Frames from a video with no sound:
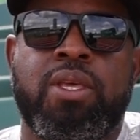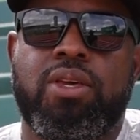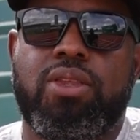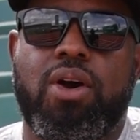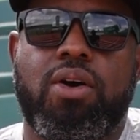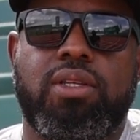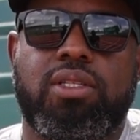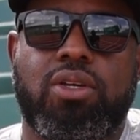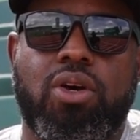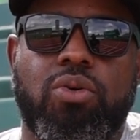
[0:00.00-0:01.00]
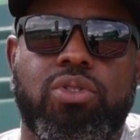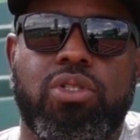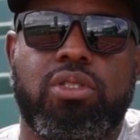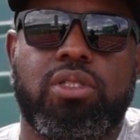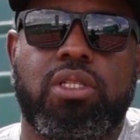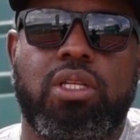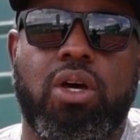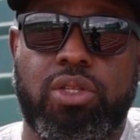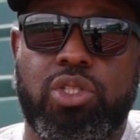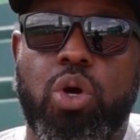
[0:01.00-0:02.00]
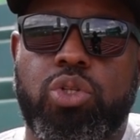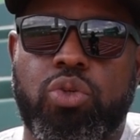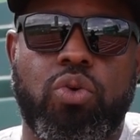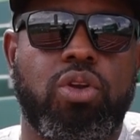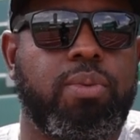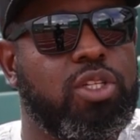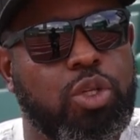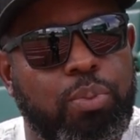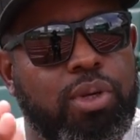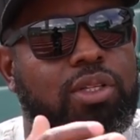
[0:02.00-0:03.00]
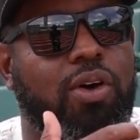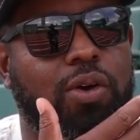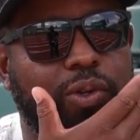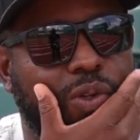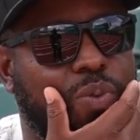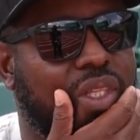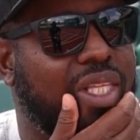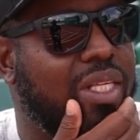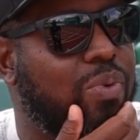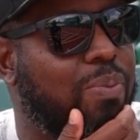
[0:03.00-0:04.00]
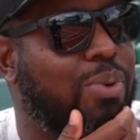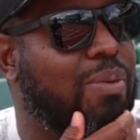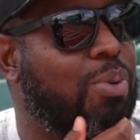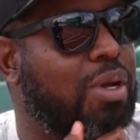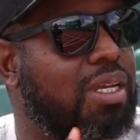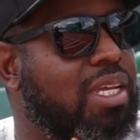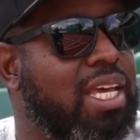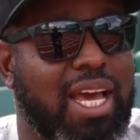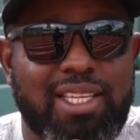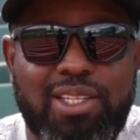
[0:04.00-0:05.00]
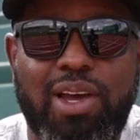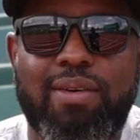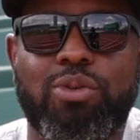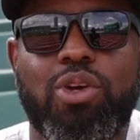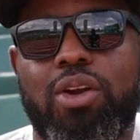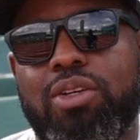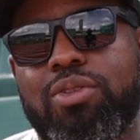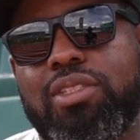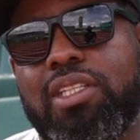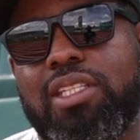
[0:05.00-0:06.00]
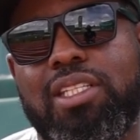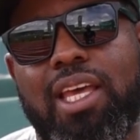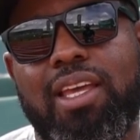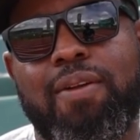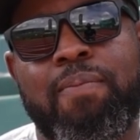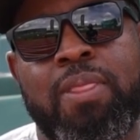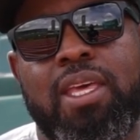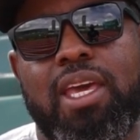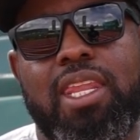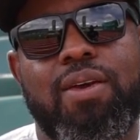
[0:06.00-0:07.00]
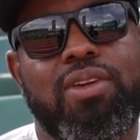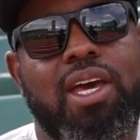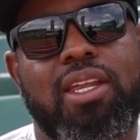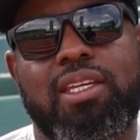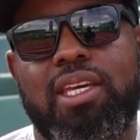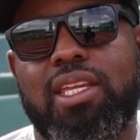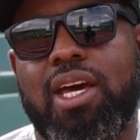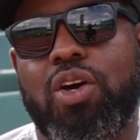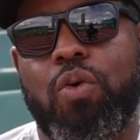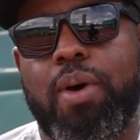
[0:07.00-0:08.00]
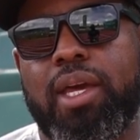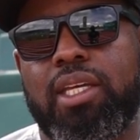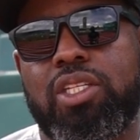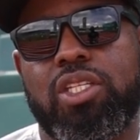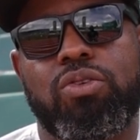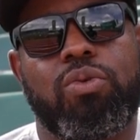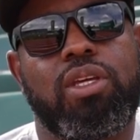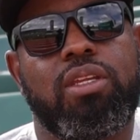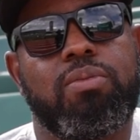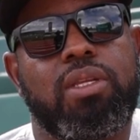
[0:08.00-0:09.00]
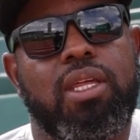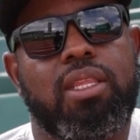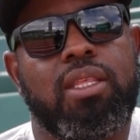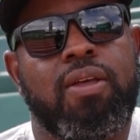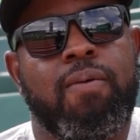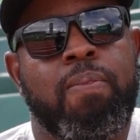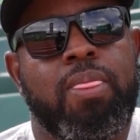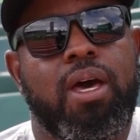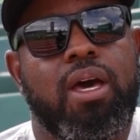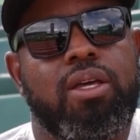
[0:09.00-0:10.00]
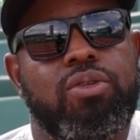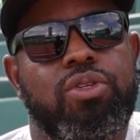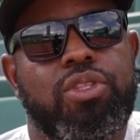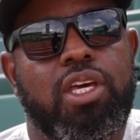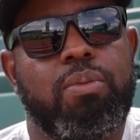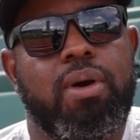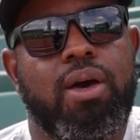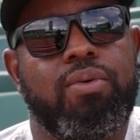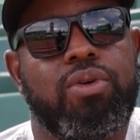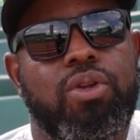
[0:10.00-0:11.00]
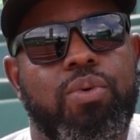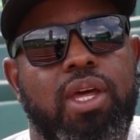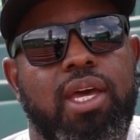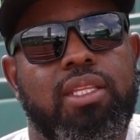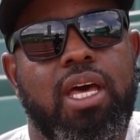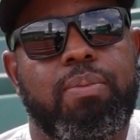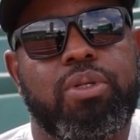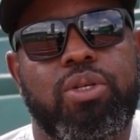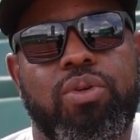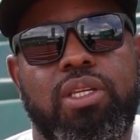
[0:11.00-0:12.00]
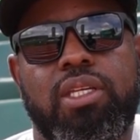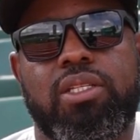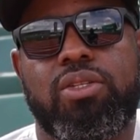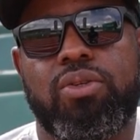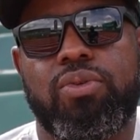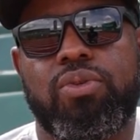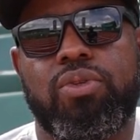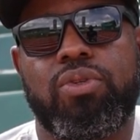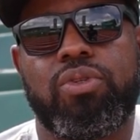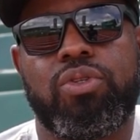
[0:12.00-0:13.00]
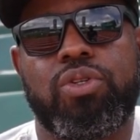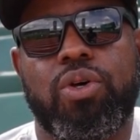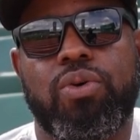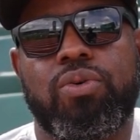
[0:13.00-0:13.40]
you know, all these coaches, all these coaches growing up. I used to print the articles when things were pre printed. Mm. I still have those articles to this day, and every now and again I go back and just read them. And I used to think about, you know, when I had the opportunity to, you know,